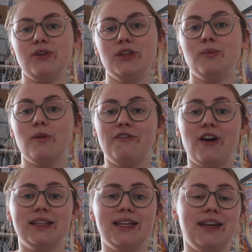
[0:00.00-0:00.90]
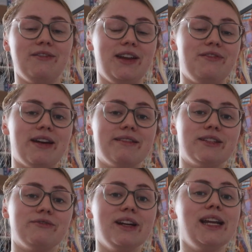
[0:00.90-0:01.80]
You will find that even if there
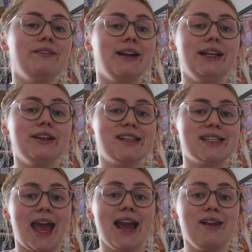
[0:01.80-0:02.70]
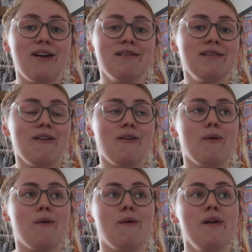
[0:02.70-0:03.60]
is a really, really good sale on,
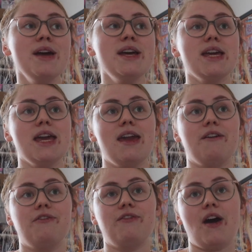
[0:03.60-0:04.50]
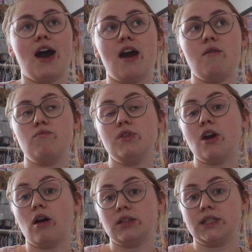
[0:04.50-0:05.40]
or if the
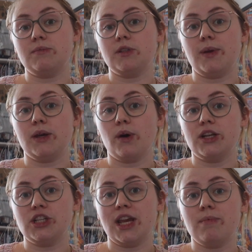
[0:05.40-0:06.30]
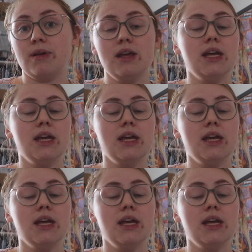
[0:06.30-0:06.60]
yarn seems to be quite cheap,